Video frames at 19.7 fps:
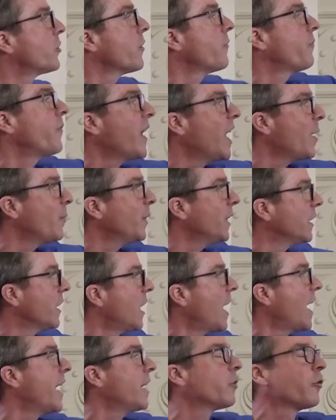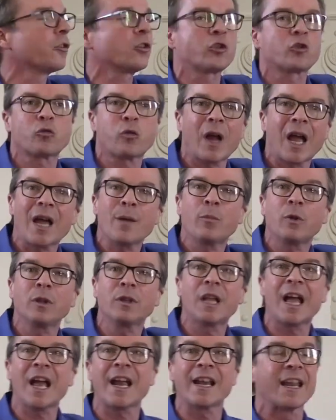the family line or the tribal
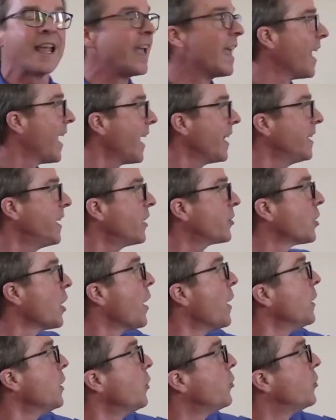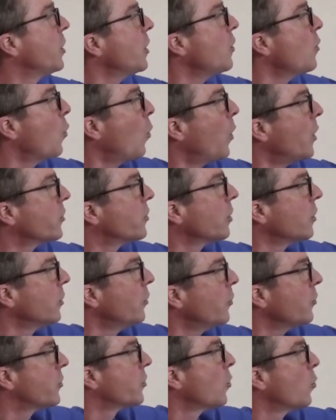line, and yes, you didn't want to
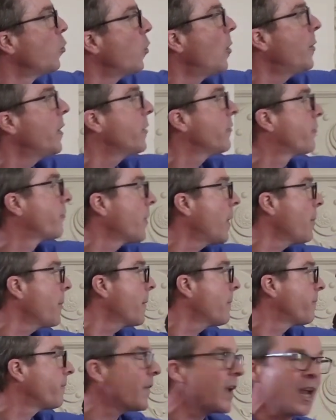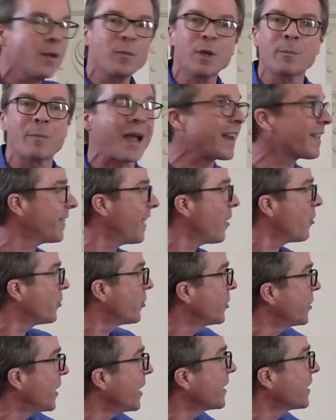lose the woman from the family back there
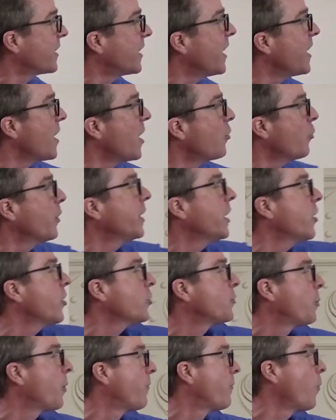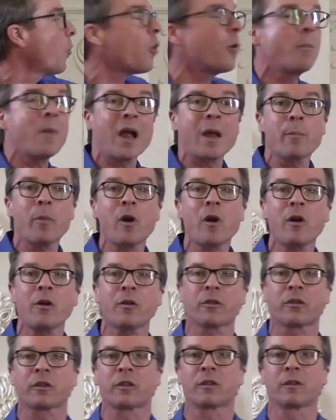1,600 years before my
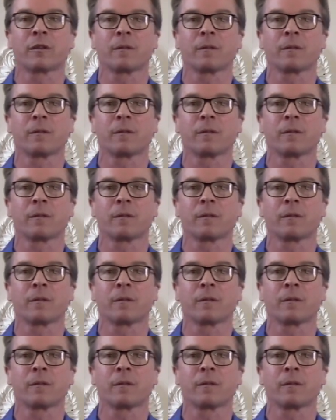birth.